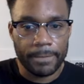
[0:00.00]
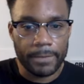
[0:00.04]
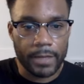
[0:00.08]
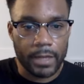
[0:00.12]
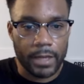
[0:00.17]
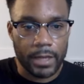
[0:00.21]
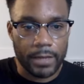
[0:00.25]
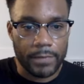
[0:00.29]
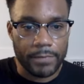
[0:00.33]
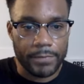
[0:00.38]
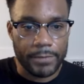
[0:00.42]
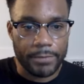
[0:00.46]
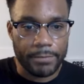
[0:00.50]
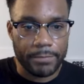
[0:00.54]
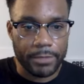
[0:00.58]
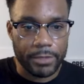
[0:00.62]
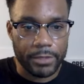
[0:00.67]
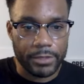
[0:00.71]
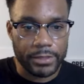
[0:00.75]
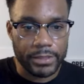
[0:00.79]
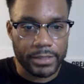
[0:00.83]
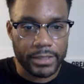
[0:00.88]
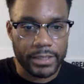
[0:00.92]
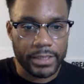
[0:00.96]
The
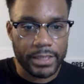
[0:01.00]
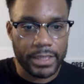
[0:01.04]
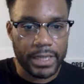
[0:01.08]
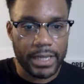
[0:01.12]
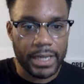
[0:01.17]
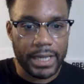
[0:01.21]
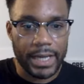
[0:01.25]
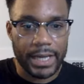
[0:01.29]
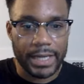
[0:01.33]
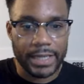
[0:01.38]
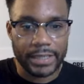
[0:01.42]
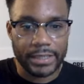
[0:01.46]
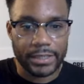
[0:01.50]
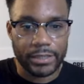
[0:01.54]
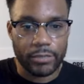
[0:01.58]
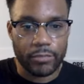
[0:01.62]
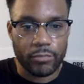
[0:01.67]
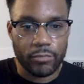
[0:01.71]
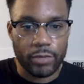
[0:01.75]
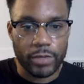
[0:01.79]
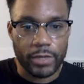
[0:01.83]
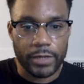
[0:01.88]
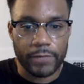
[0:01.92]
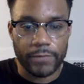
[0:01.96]
person has to
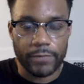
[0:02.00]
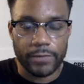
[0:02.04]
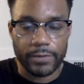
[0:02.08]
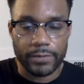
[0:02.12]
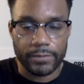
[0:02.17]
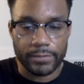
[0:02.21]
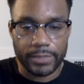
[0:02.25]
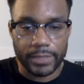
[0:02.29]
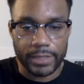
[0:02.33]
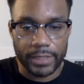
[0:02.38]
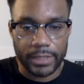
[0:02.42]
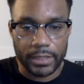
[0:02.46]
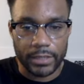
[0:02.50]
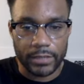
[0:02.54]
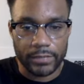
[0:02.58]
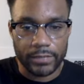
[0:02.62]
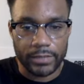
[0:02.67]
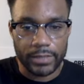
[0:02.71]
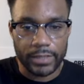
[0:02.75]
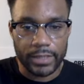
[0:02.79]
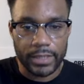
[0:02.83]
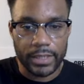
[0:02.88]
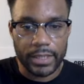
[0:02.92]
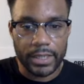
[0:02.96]
want it for themselves.
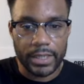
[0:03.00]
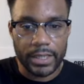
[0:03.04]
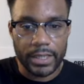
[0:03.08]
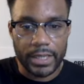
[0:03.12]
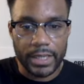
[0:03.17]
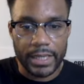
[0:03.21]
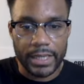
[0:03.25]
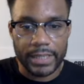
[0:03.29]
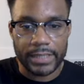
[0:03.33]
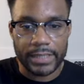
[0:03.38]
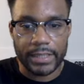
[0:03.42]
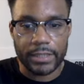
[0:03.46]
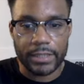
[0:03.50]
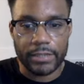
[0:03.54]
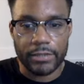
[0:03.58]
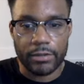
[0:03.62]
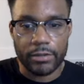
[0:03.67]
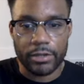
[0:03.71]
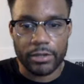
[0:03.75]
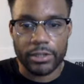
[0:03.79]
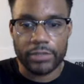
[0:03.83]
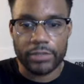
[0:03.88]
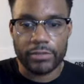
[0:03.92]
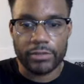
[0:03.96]
It's the
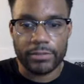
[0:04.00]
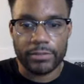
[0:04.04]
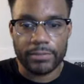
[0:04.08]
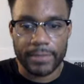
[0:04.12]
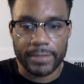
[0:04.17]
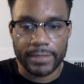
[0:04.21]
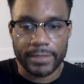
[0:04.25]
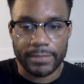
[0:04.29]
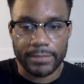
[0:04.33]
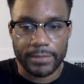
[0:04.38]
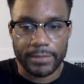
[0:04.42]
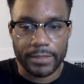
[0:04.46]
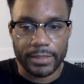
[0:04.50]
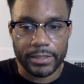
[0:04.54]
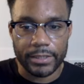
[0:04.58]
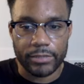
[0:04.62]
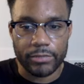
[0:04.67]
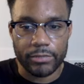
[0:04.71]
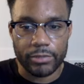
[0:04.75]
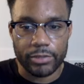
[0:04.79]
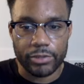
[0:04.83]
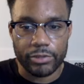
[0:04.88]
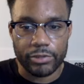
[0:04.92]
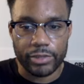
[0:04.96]
daughter's responsibility to
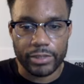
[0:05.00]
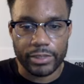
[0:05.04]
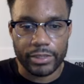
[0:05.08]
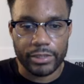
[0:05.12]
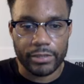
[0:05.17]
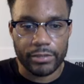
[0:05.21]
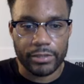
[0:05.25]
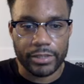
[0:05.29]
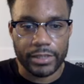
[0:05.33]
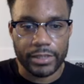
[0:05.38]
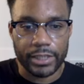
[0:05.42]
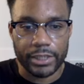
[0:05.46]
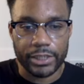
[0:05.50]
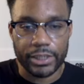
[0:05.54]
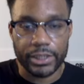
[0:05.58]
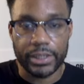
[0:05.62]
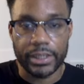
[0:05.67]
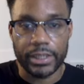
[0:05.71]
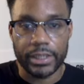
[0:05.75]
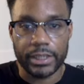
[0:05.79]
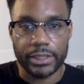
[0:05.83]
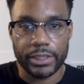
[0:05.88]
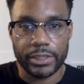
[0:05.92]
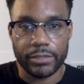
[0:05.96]
address her addiction
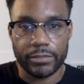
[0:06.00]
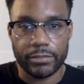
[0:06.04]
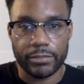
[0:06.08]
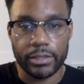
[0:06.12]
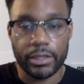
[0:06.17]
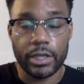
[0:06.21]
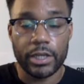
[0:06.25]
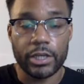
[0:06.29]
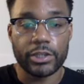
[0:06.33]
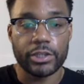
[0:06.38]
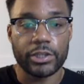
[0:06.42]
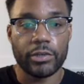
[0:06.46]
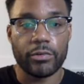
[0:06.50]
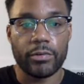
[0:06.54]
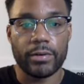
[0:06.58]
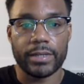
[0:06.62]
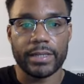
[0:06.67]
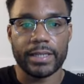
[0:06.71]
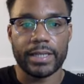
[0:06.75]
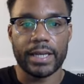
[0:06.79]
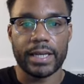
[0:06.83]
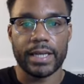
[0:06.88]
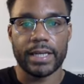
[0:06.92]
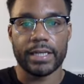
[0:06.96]
issues. So
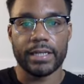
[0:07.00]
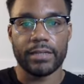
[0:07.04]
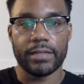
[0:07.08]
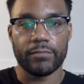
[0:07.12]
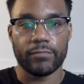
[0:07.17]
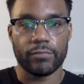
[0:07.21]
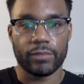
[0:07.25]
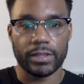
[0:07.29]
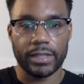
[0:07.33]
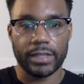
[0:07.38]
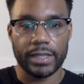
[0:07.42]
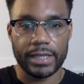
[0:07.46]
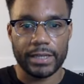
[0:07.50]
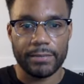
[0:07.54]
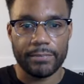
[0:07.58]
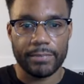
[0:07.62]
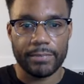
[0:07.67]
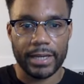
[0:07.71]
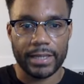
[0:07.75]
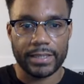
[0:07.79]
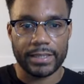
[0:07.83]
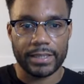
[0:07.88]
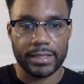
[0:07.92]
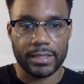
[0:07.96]
again, relating
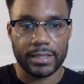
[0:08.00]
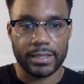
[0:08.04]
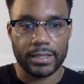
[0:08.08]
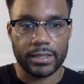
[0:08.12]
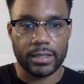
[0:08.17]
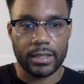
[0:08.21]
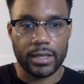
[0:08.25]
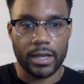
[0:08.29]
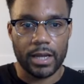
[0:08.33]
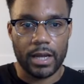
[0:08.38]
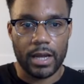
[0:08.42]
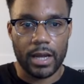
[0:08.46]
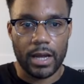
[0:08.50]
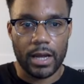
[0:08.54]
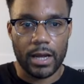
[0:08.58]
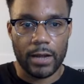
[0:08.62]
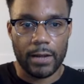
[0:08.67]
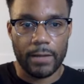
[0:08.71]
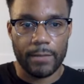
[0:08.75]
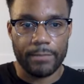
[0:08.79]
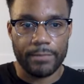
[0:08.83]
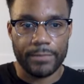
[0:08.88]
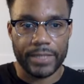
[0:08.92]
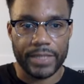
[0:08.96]
back to
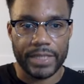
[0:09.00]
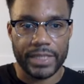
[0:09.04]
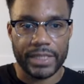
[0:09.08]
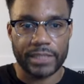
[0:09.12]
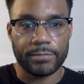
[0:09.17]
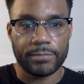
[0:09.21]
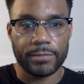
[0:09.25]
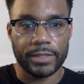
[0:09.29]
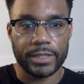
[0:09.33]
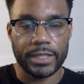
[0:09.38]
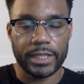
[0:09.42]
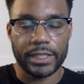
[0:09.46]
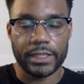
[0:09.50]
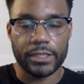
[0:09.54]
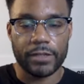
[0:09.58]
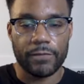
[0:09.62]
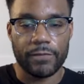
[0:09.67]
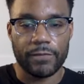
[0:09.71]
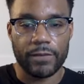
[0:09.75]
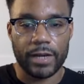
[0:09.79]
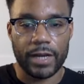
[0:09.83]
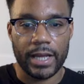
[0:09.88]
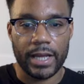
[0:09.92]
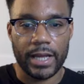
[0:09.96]
the explanation
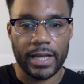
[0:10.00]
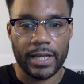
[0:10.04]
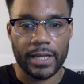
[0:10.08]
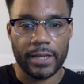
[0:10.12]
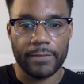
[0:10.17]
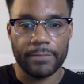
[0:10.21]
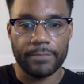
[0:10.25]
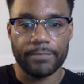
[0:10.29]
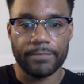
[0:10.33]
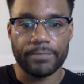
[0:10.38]
for A,